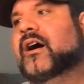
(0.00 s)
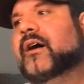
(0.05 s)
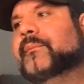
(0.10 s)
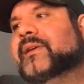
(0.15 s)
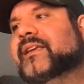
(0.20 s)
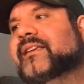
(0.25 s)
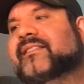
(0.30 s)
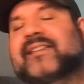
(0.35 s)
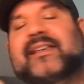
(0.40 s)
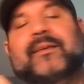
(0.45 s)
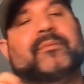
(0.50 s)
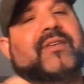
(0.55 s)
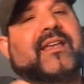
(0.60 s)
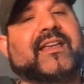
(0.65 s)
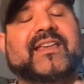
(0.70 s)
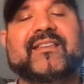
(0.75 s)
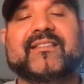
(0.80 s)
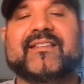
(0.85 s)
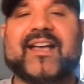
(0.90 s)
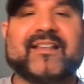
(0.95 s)
He seems like
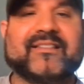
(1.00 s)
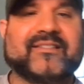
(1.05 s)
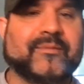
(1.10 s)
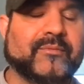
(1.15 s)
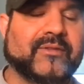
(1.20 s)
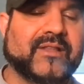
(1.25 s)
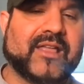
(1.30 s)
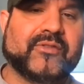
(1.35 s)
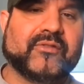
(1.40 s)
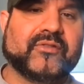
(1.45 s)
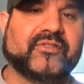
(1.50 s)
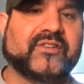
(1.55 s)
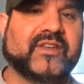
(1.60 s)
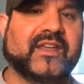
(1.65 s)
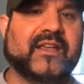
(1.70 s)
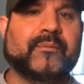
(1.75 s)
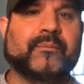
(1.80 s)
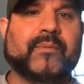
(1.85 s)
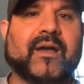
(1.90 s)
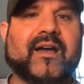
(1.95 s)
he's got some leather
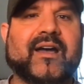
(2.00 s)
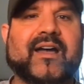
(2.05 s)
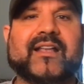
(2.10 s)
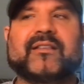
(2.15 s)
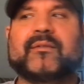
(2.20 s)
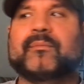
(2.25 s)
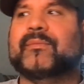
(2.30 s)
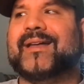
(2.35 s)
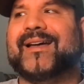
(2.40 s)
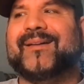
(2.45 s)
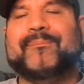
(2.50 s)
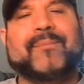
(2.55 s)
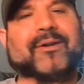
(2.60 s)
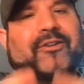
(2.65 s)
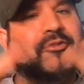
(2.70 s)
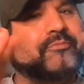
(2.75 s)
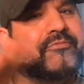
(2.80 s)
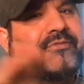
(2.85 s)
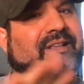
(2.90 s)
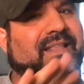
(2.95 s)
skin behind him. Not
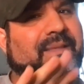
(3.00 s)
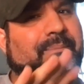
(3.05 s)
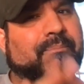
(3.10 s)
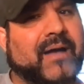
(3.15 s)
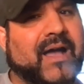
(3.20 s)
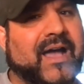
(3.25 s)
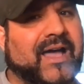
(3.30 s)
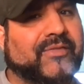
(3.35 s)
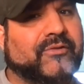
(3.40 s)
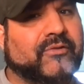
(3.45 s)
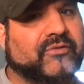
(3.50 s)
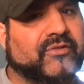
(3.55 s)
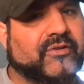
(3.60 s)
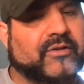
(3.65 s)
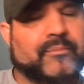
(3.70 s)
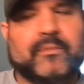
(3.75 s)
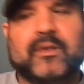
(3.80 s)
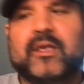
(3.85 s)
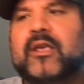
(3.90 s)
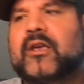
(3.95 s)
much really bothers
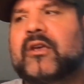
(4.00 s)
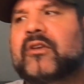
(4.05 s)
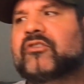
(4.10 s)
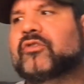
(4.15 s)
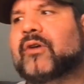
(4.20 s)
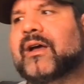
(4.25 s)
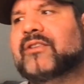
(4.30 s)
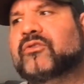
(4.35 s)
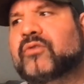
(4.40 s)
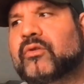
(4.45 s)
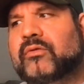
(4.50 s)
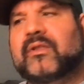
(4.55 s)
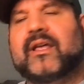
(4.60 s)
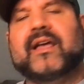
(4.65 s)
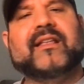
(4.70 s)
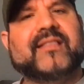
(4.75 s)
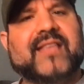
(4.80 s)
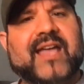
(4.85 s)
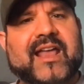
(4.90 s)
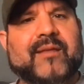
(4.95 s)
him. So I do
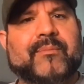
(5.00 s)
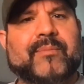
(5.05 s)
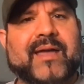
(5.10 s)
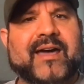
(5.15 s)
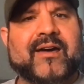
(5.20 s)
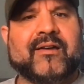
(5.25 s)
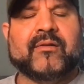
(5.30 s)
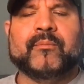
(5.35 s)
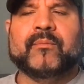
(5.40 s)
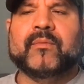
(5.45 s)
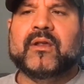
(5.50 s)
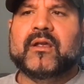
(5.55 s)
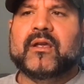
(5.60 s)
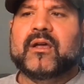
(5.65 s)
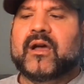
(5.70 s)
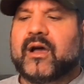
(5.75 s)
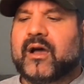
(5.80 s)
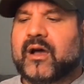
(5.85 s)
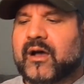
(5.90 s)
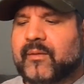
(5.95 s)
like that about
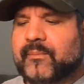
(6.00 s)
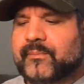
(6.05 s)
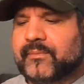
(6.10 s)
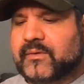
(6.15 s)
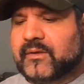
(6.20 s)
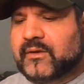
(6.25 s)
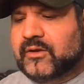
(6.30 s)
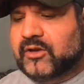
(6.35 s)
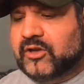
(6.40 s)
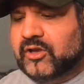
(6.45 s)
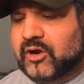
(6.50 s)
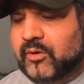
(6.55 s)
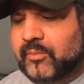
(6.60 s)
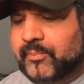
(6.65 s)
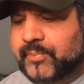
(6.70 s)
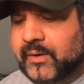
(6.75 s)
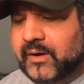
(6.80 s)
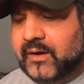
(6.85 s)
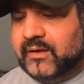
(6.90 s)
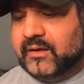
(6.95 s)
him. You know,
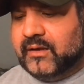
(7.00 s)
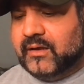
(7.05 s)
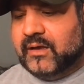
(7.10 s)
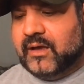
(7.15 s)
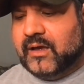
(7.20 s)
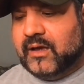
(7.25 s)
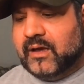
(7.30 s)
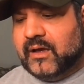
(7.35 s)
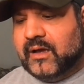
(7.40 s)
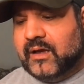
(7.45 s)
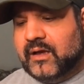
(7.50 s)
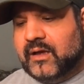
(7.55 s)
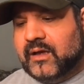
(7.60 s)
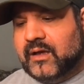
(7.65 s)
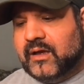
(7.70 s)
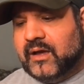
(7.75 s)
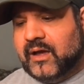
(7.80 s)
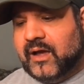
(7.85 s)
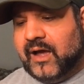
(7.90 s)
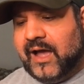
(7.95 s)
but
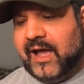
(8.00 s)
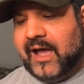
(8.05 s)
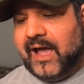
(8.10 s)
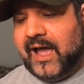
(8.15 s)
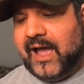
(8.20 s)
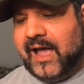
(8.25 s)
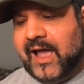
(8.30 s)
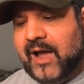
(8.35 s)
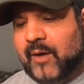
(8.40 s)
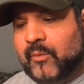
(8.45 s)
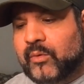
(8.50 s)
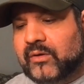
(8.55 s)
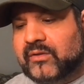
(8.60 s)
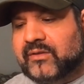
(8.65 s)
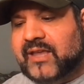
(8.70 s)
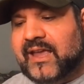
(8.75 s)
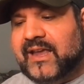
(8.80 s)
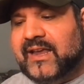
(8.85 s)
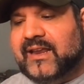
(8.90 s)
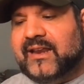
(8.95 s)
I will
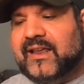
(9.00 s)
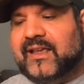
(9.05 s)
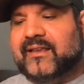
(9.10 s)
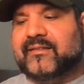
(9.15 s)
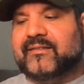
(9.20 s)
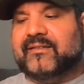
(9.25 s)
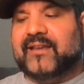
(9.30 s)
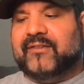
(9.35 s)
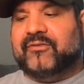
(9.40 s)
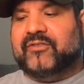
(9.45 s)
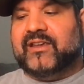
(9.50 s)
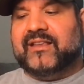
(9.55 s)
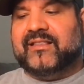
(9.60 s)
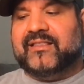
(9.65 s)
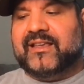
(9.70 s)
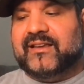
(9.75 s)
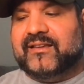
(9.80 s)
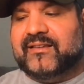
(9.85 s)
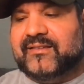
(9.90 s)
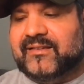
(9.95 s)
tell you this. If he
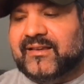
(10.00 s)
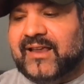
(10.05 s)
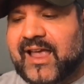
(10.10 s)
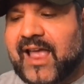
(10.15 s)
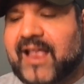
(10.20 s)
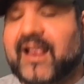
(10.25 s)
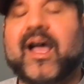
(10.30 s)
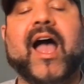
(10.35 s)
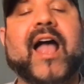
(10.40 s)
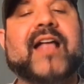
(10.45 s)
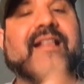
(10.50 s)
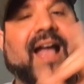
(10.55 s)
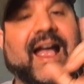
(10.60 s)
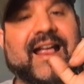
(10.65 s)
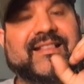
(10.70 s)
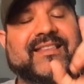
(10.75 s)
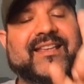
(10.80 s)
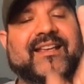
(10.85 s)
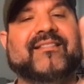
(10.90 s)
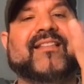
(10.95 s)
thinks, I
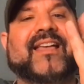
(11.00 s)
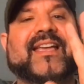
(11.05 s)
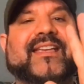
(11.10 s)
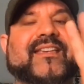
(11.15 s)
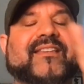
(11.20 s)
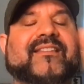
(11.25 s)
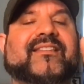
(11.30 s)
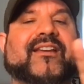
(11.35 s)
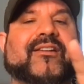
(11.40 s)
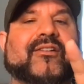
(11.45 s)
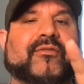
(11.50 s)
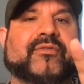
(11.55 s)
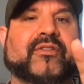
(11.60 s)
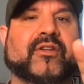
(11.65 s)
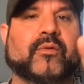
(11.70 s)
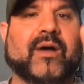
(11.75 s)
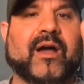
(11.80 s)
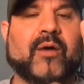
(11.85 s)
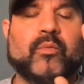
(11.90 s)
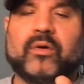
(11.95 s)
did like his
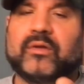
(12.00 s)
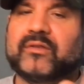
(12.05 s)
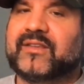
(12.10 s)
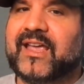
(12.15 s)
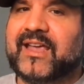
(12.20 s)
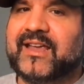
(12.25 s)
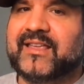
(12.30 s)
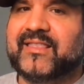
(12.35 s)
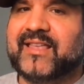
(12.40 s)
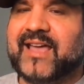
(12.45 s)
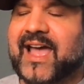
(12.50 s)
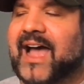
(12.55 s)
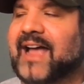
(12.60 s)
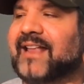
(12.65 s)
interview. I will tell you that.